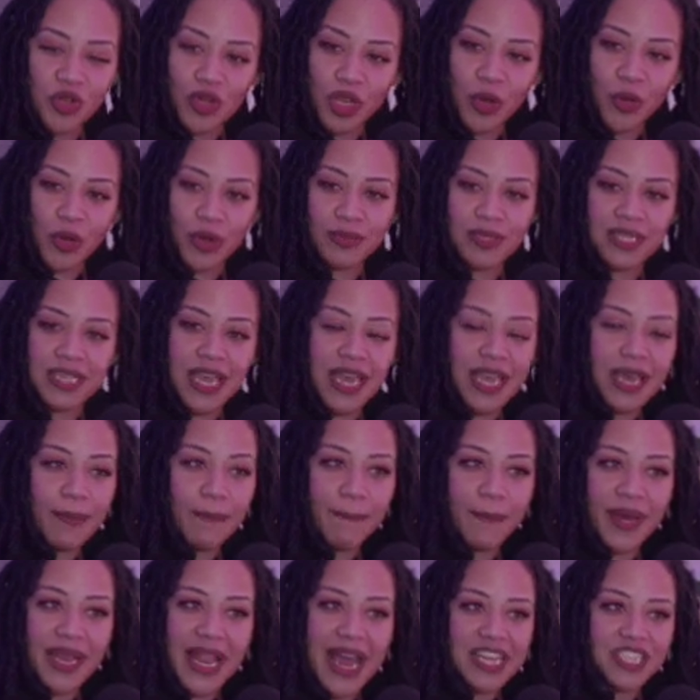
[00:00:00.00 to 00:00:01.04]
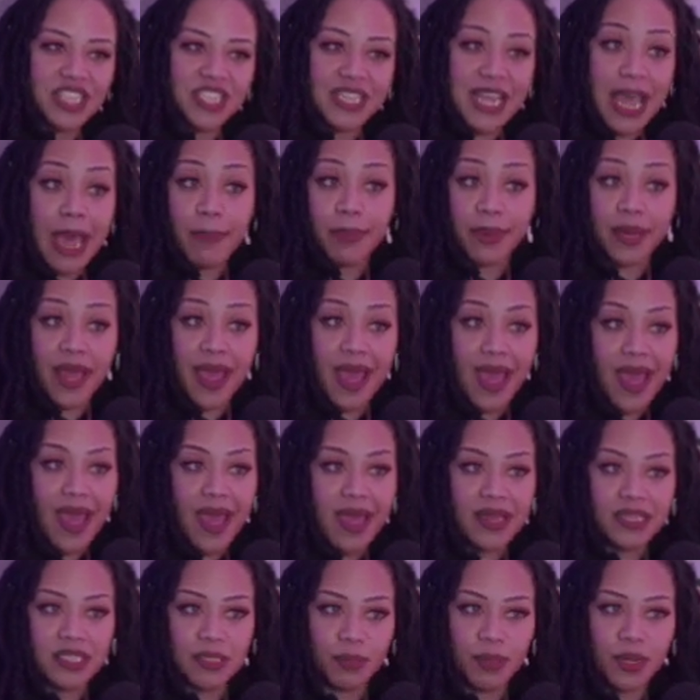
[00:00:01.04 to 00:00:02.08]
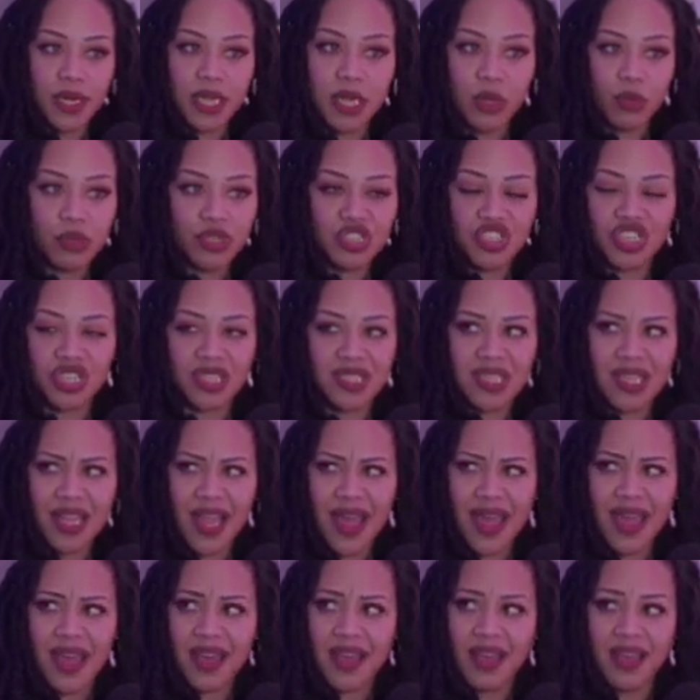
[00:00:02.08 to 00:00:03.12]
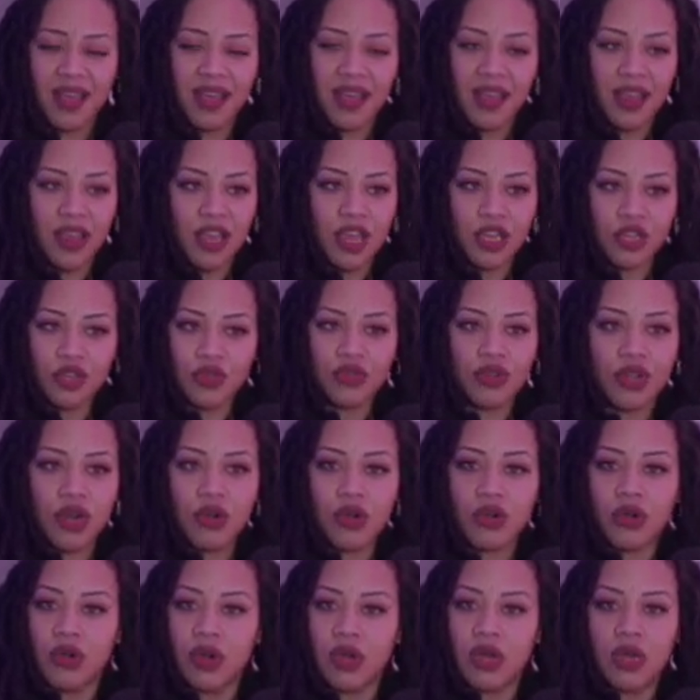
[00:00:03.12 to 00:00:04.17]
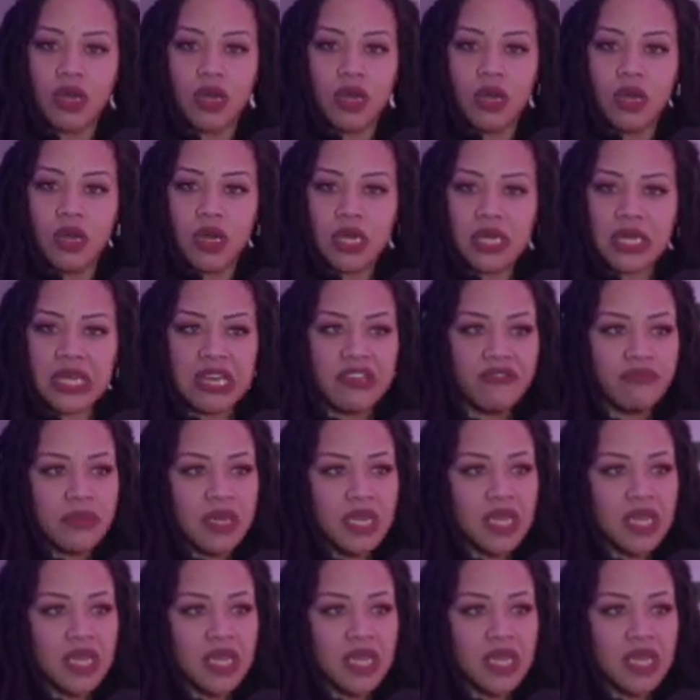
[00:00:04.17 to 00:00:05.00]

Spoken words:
what I'm saying? But I just happened to ask. But it was just like, give me the